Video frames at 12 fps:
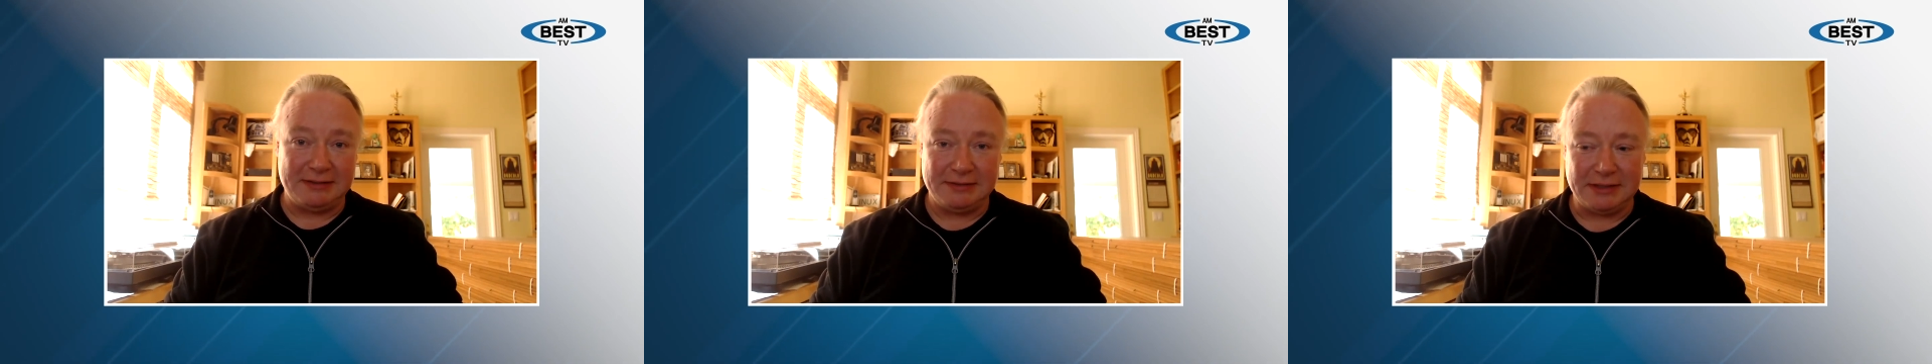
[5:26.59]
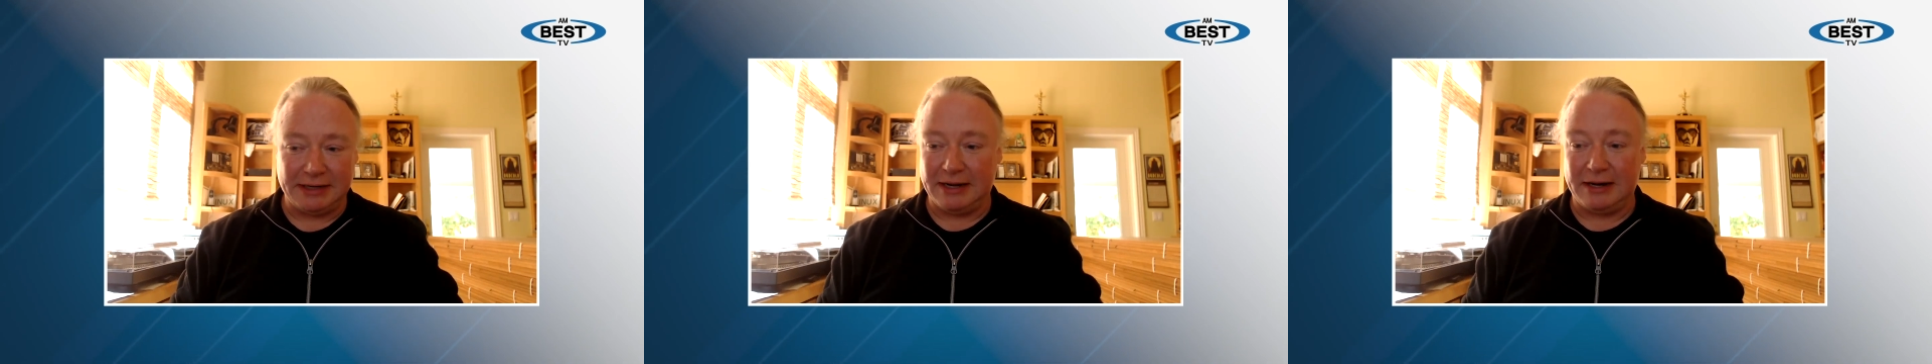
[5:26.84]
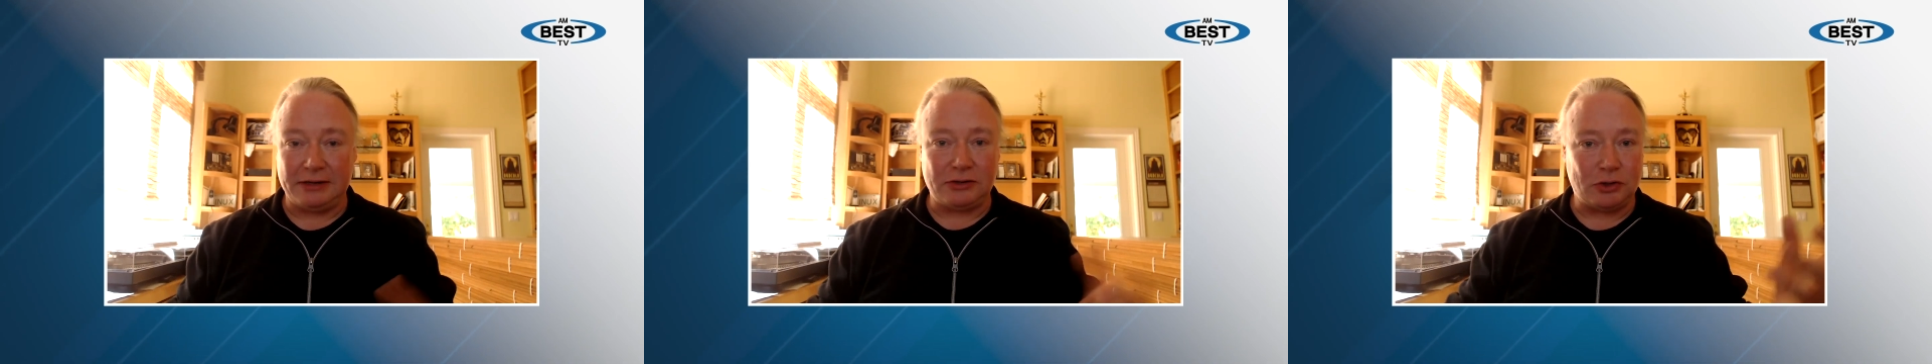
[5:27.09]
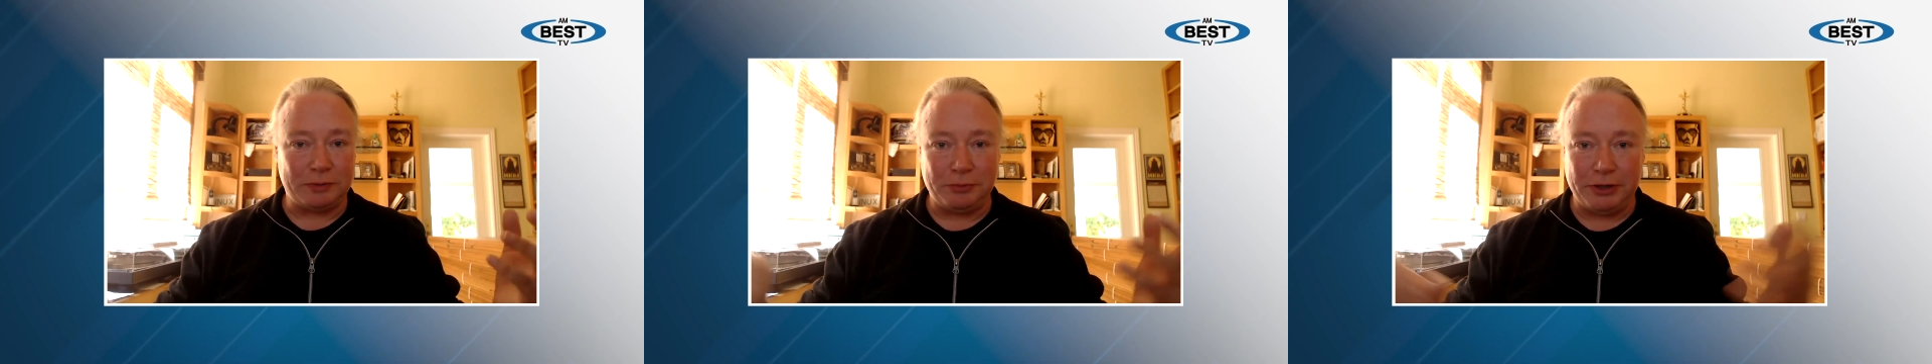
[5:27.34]
It got
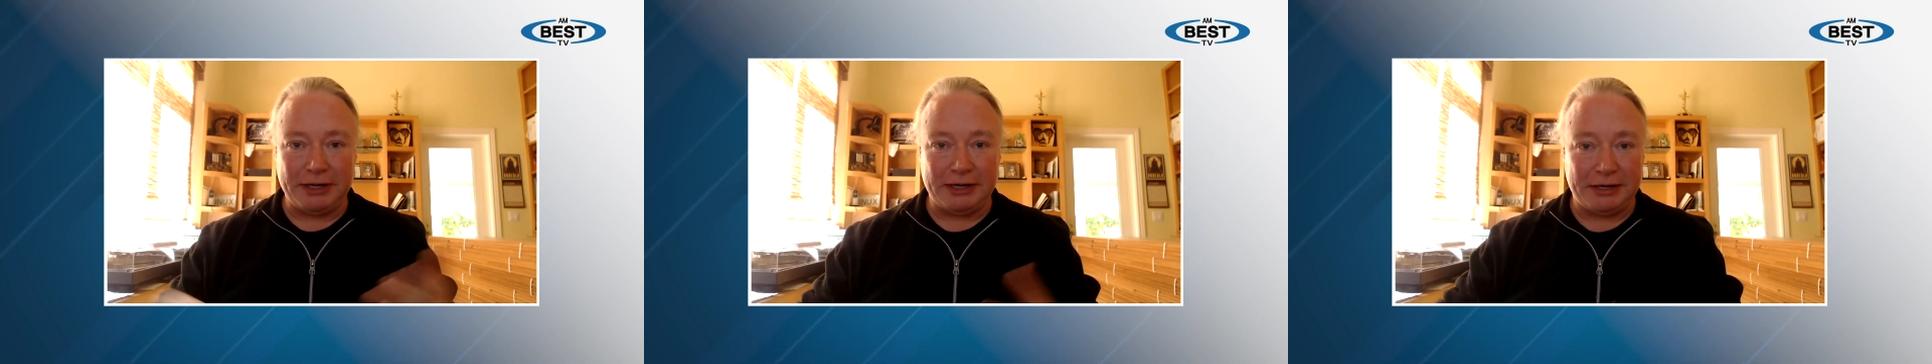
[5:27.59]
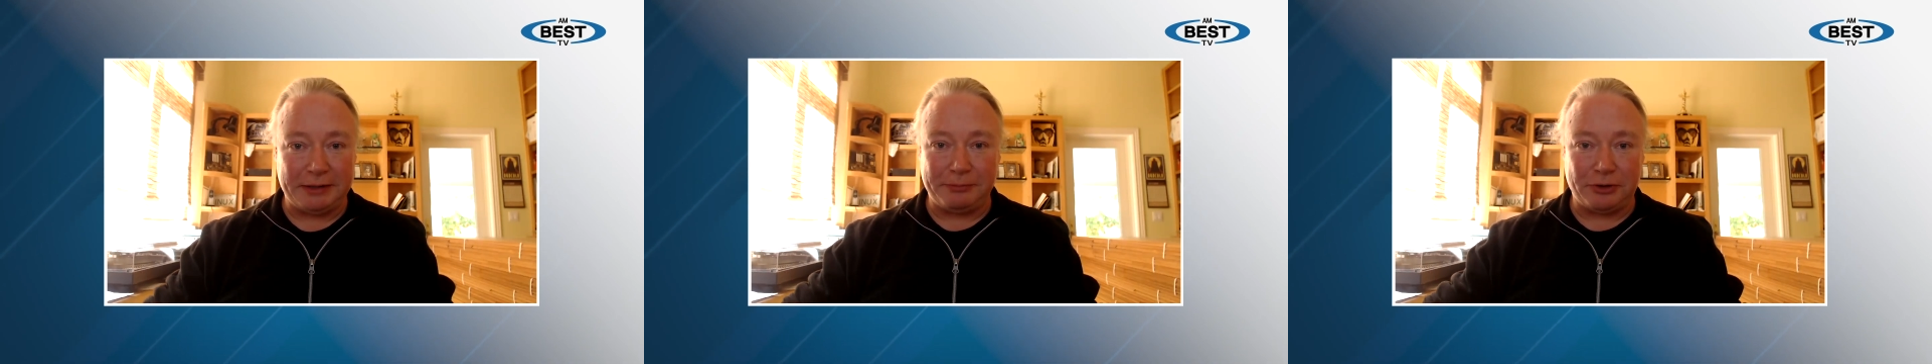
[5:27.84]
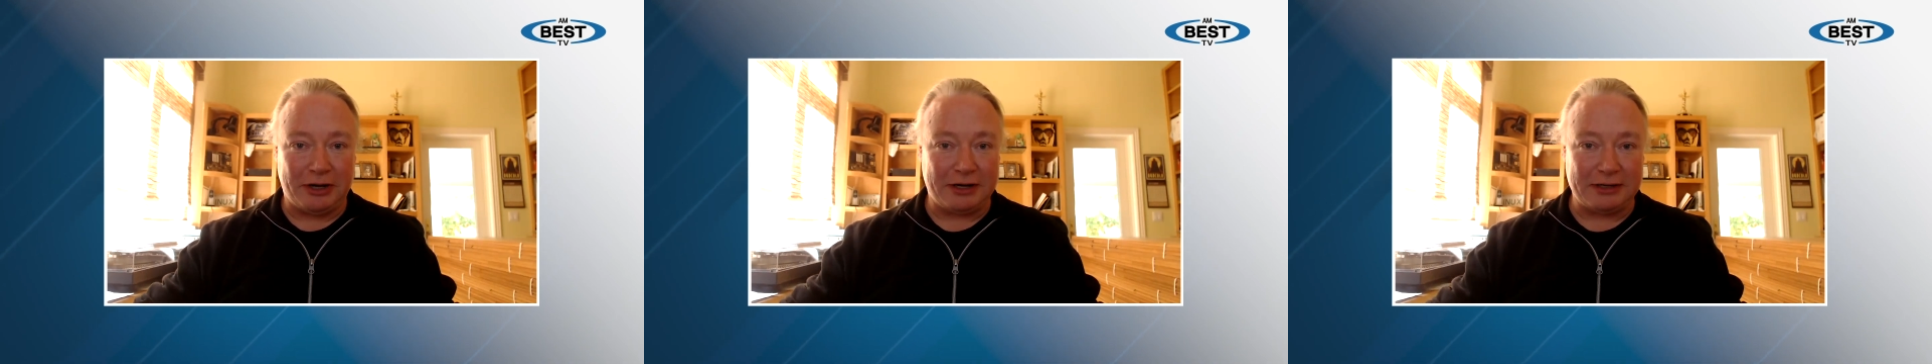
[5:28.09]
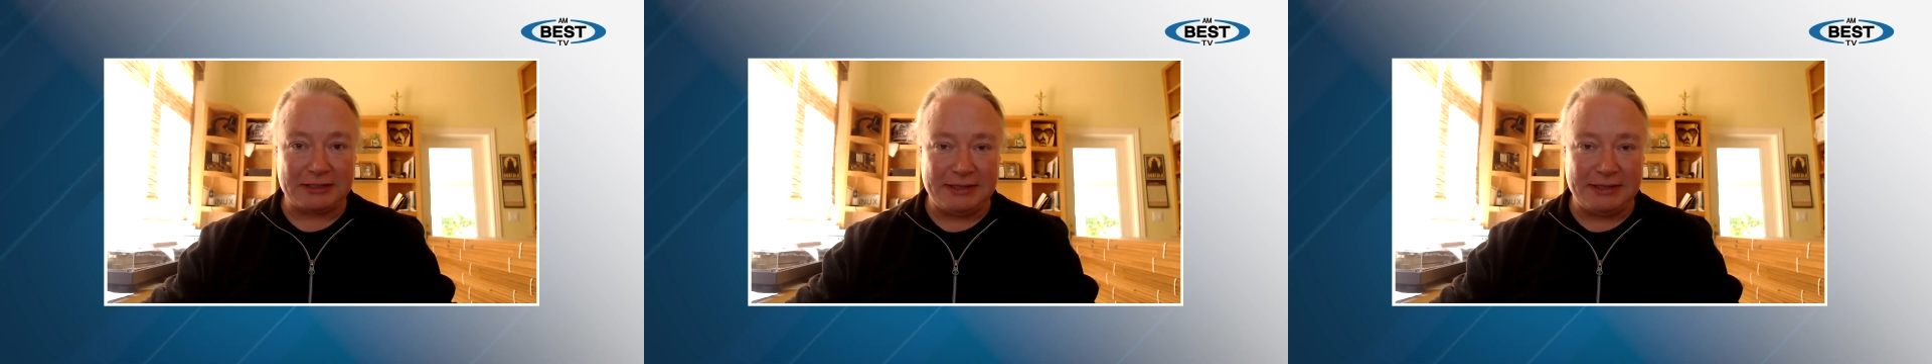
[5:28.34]
incorporated into products.